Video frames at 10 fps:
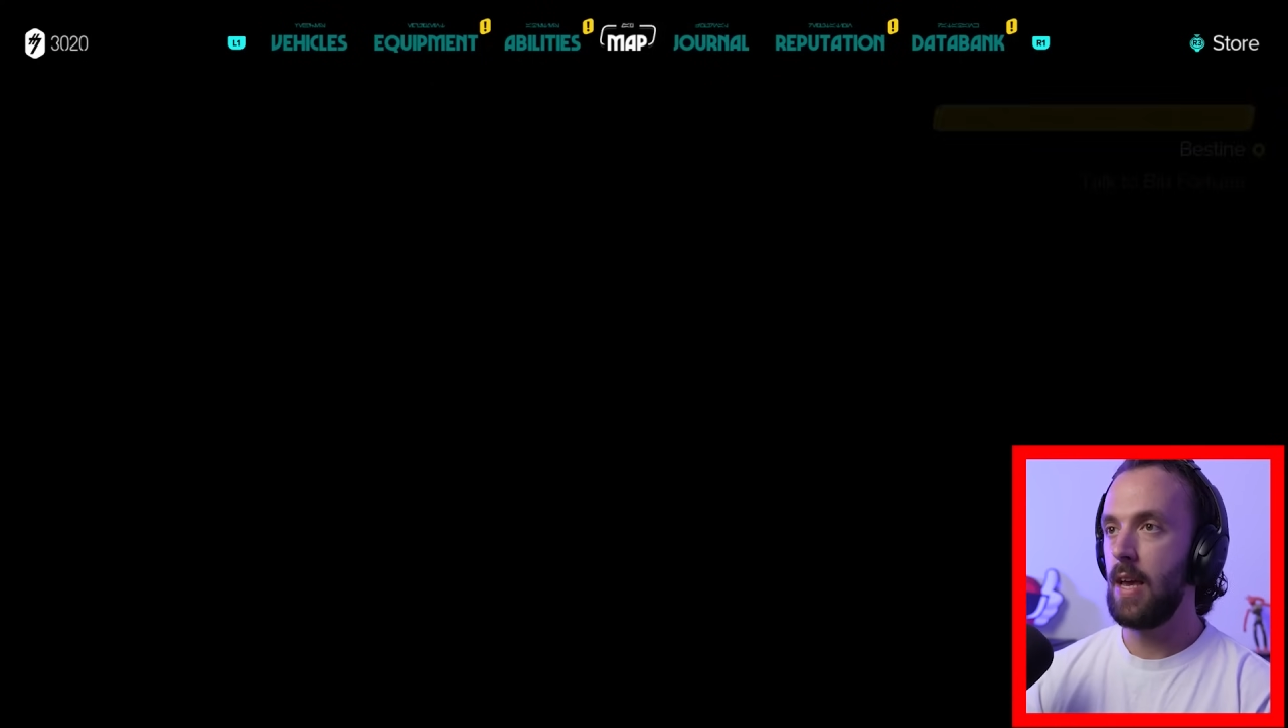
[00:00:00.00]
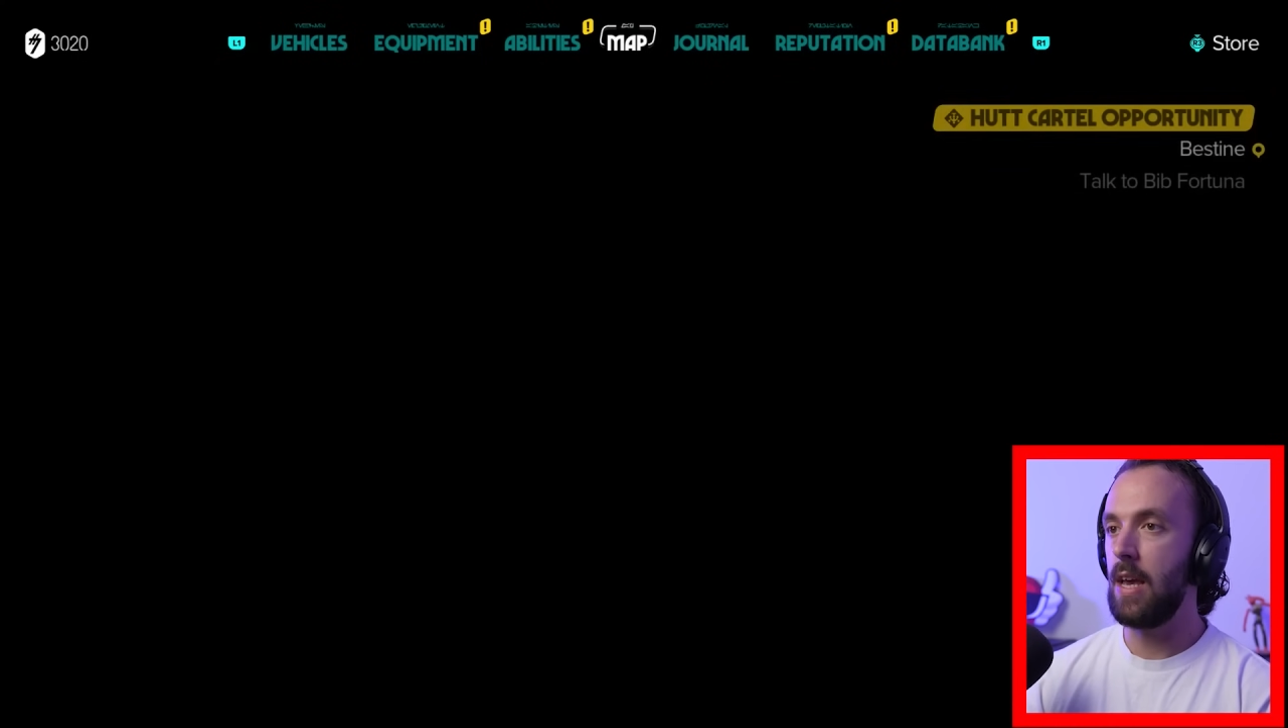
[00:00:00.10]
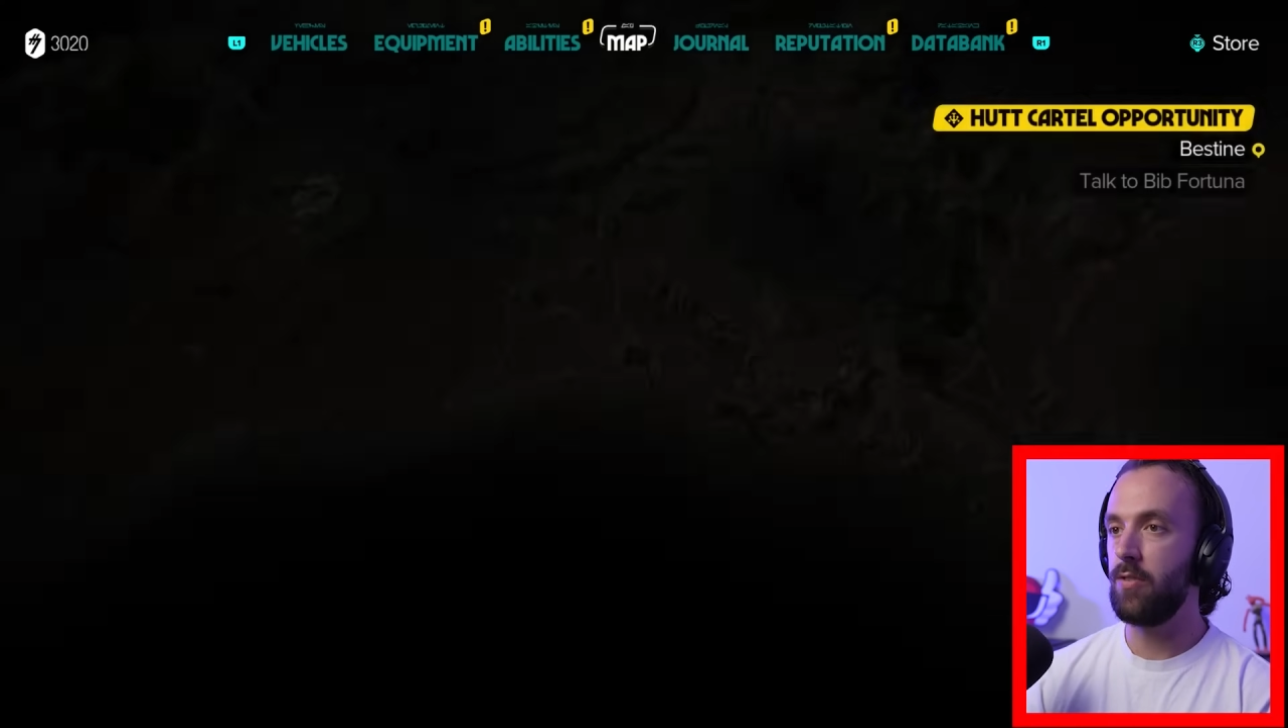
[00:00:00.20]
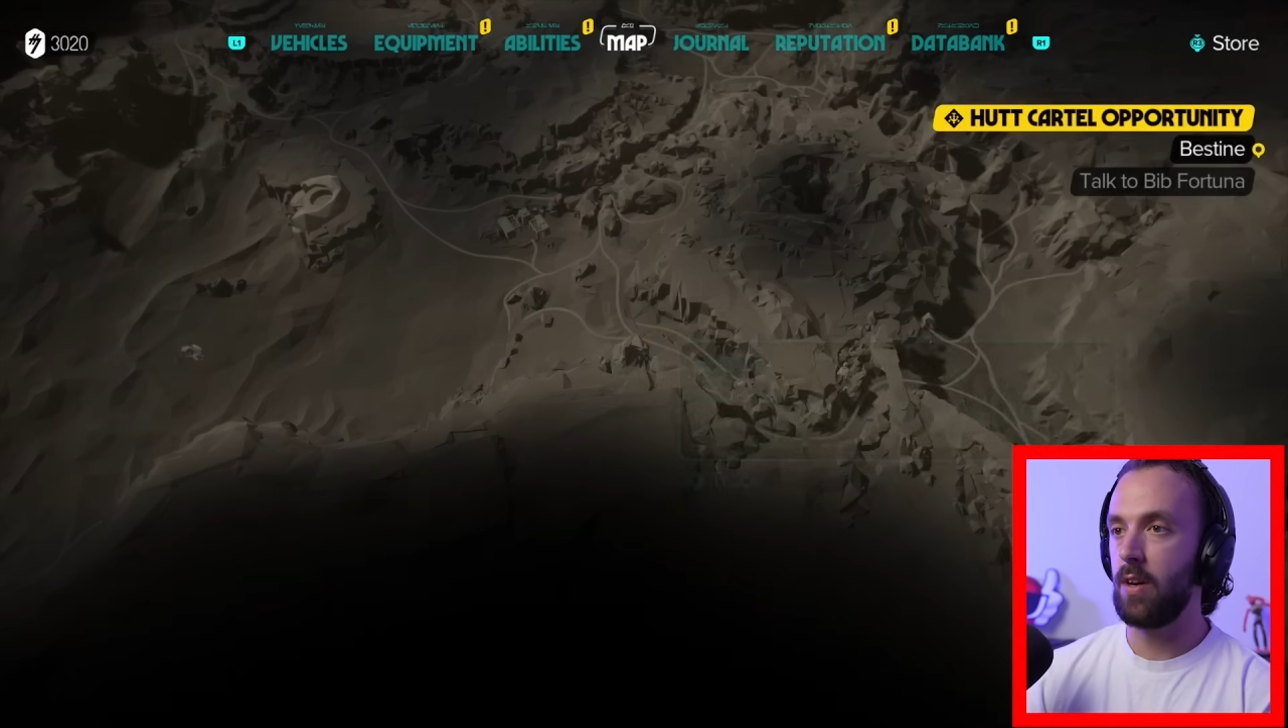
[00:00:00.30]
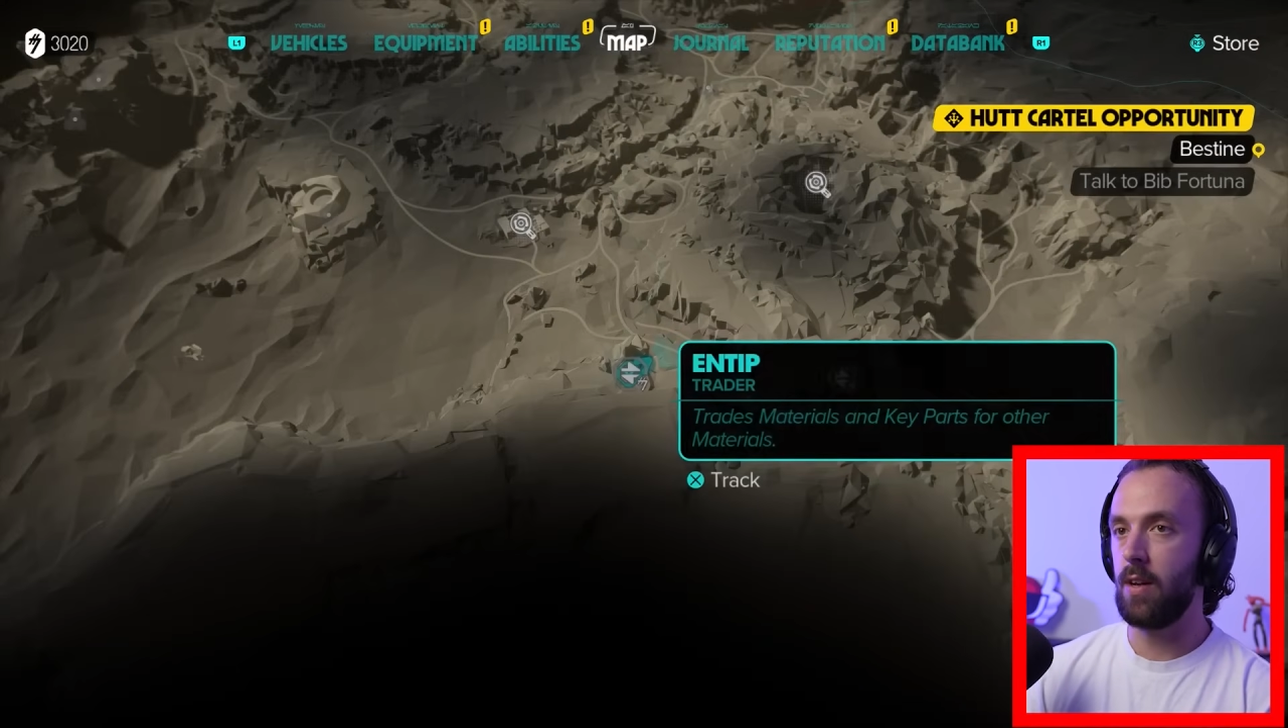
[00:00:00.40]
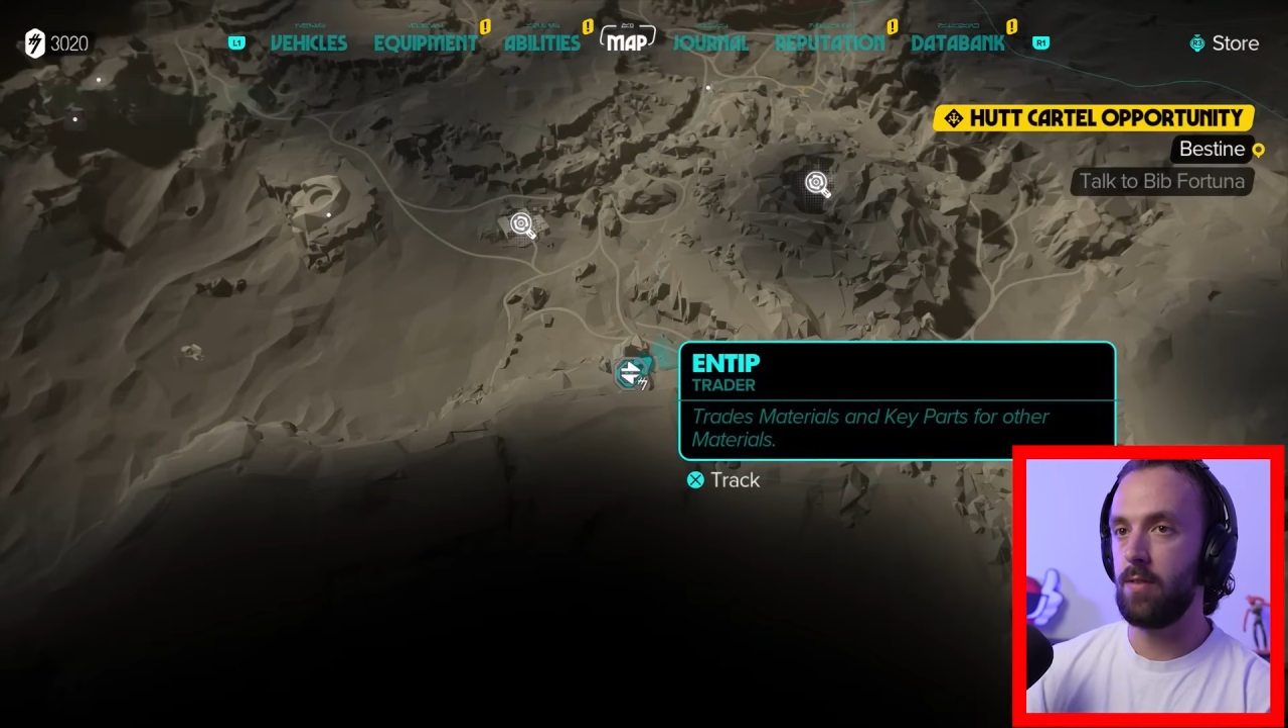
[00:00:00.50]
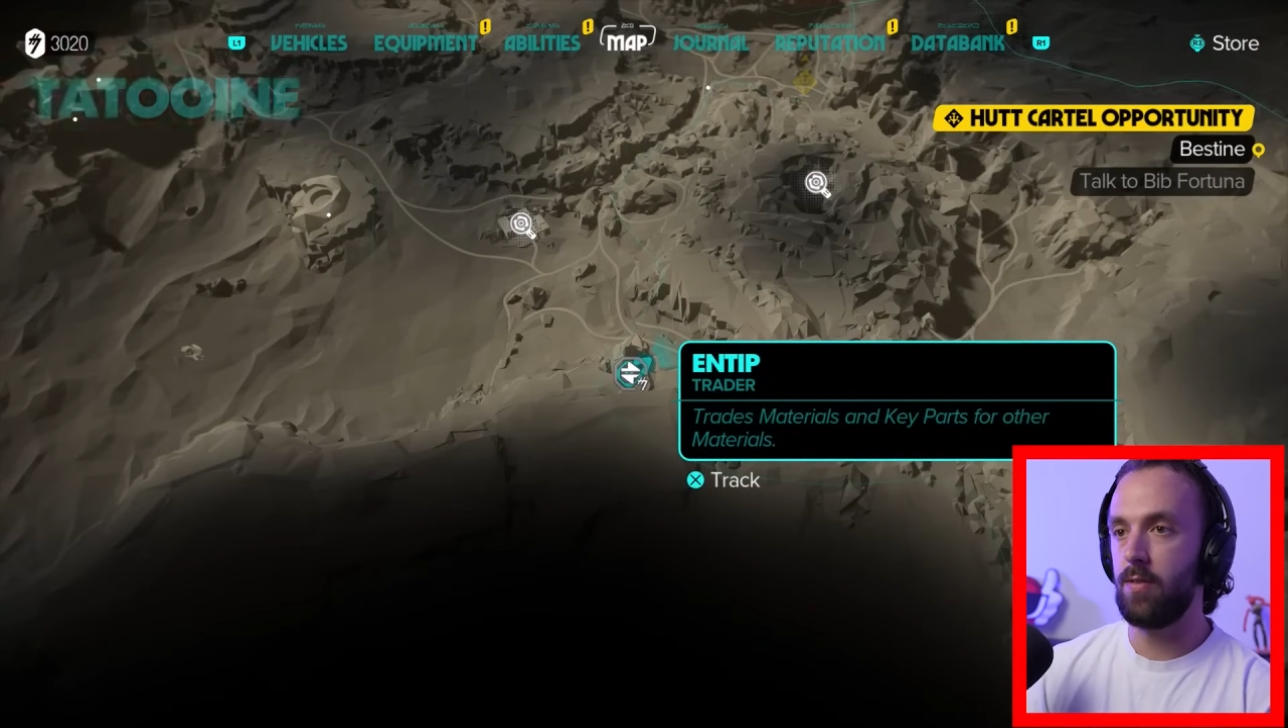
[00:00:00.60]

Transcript: he's got